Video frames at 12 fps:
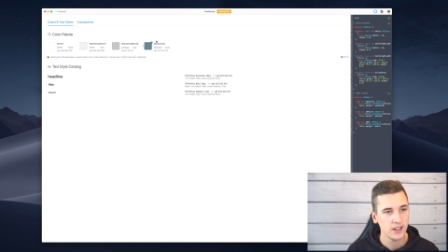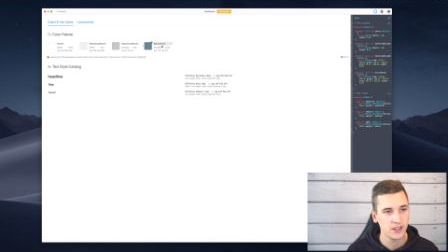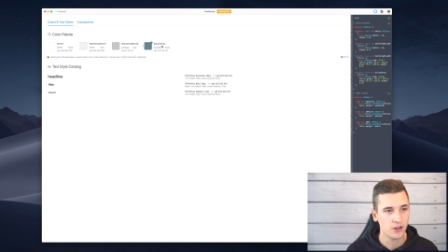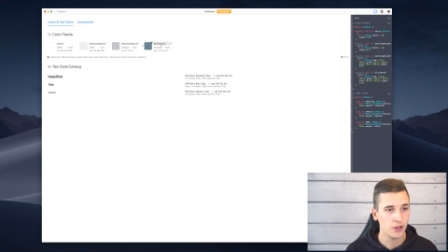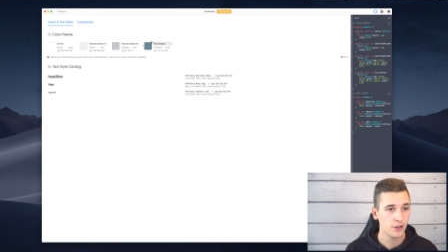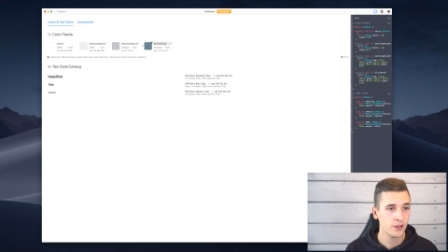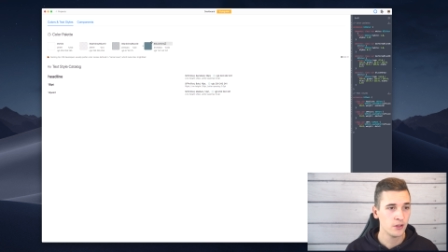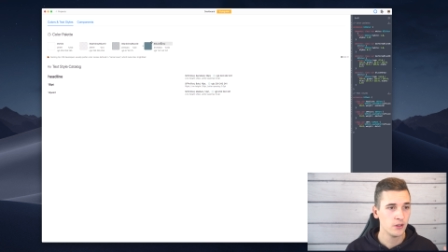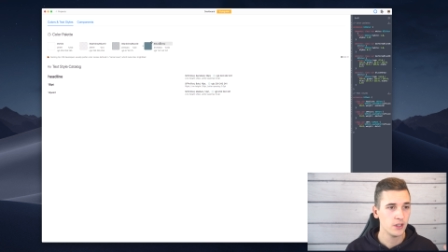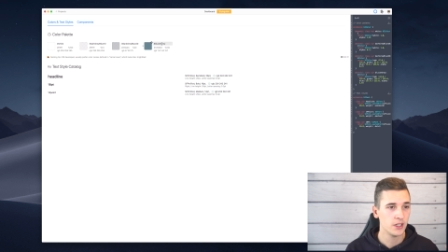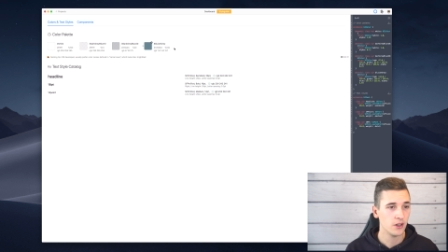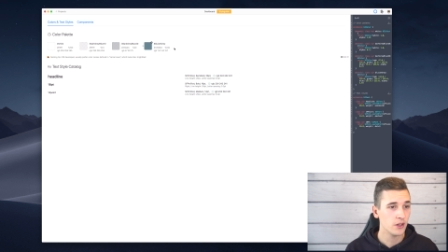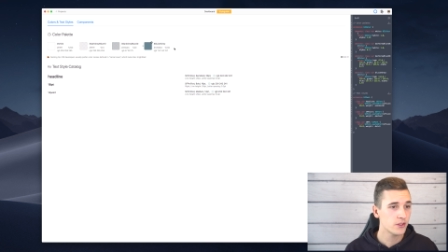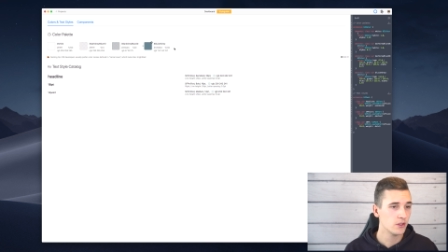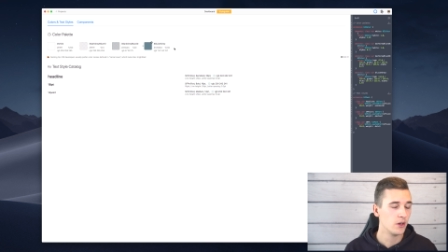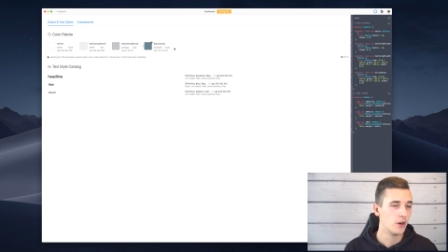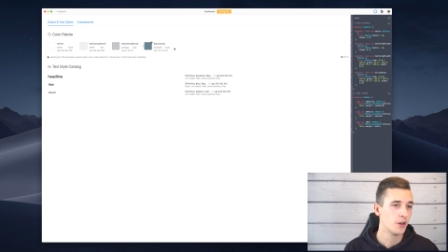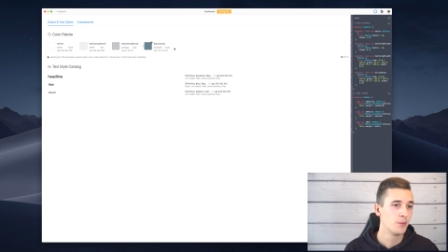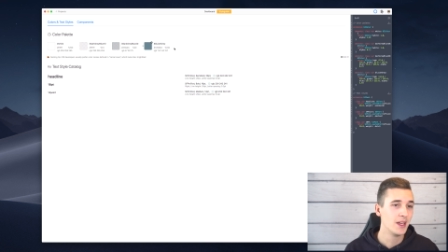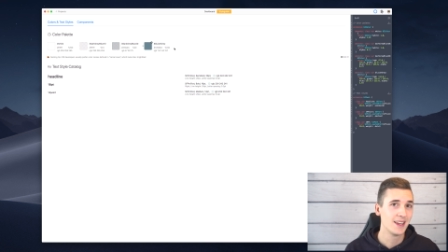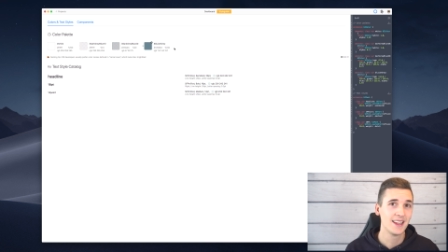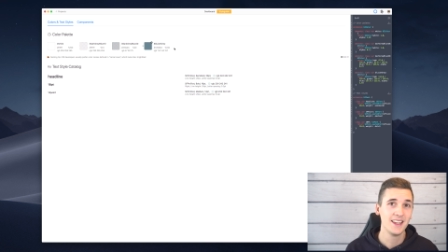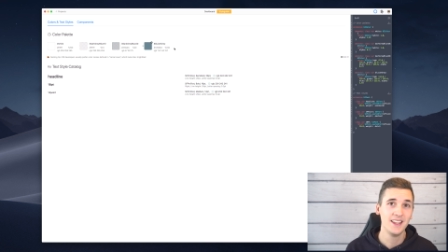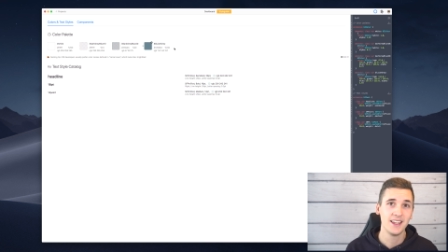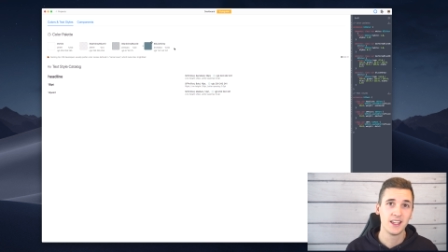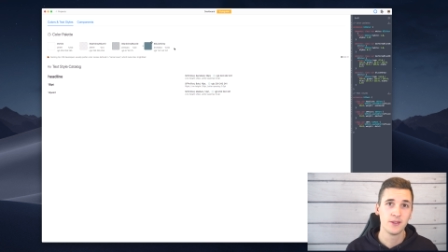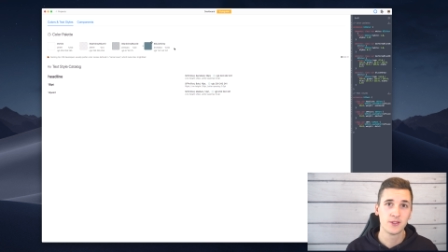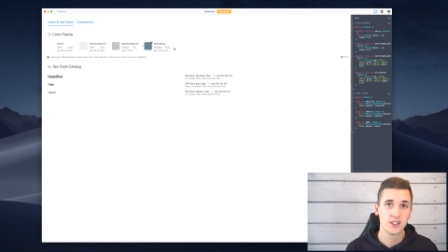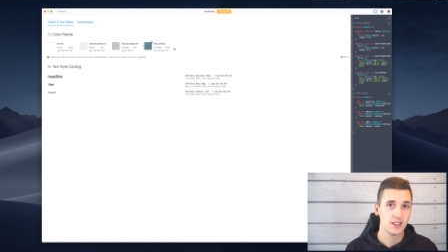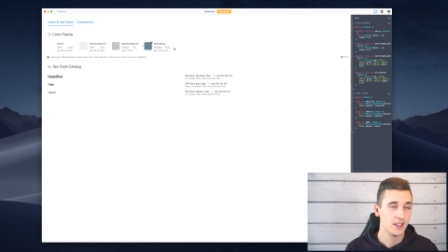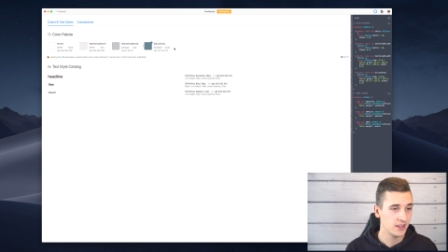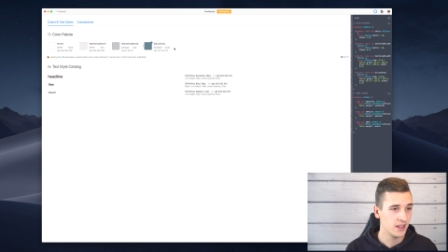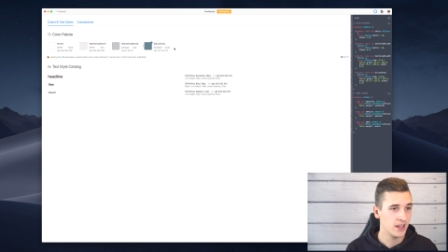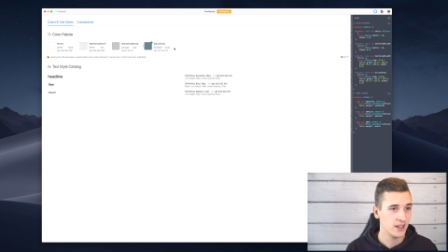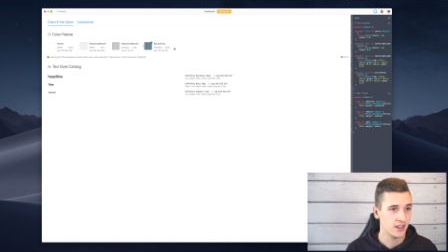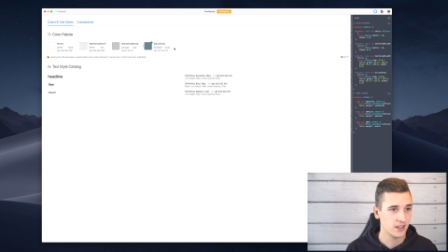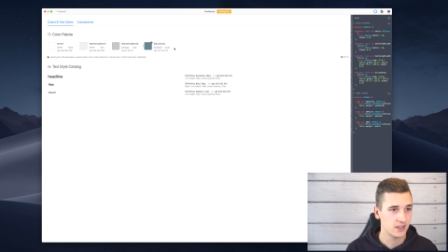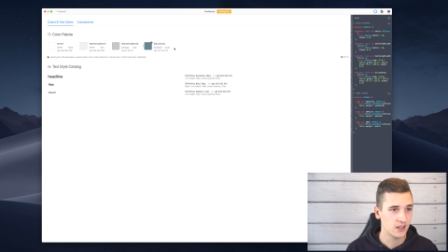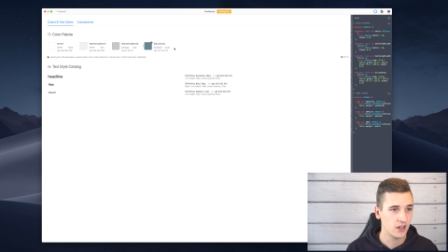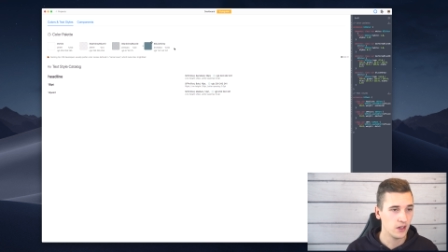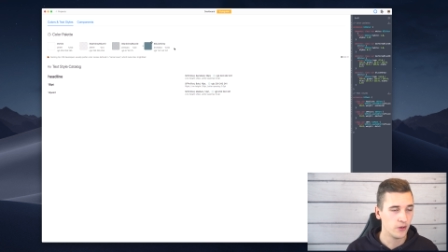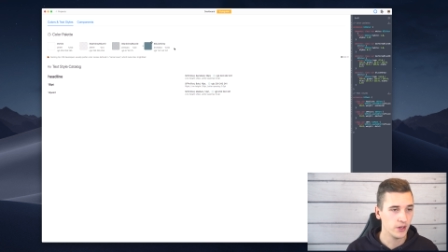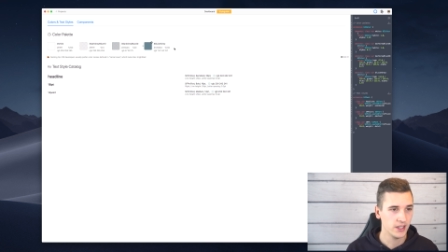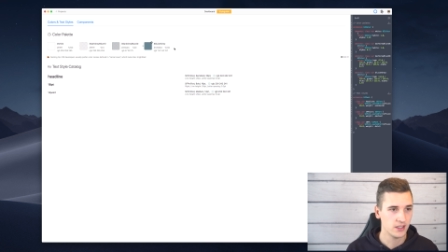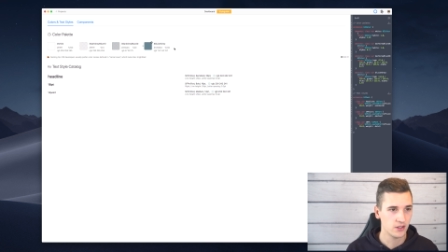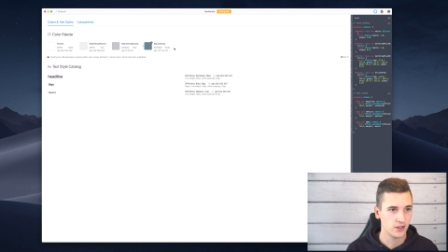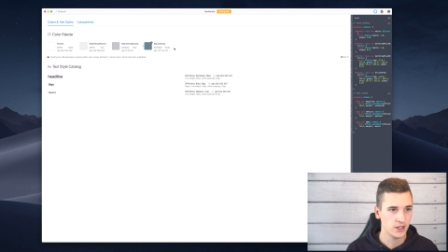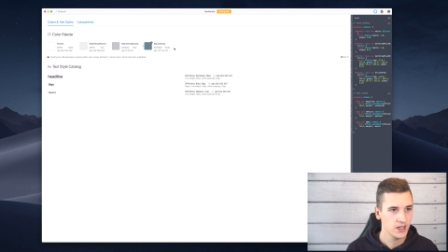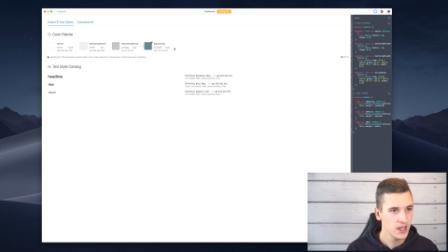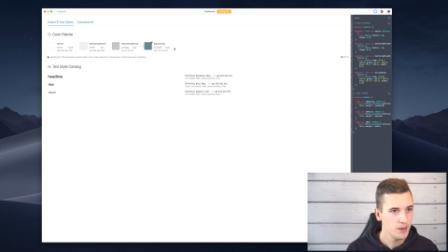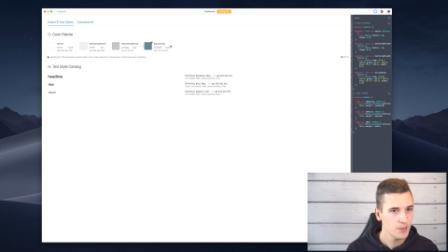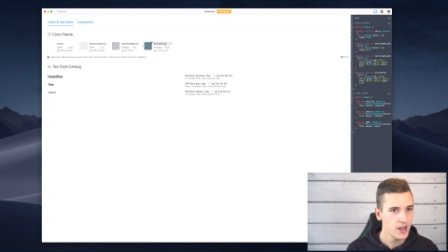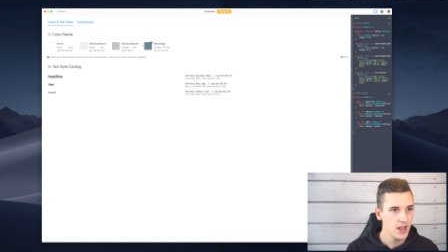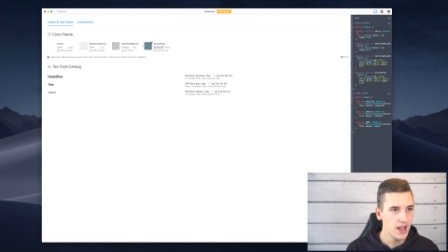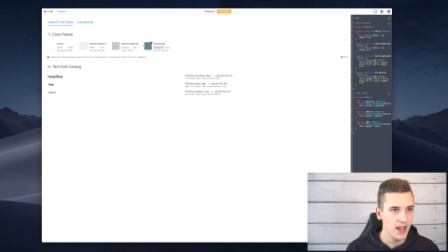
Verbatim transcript: It auto it also automatically gives the the color a certain name,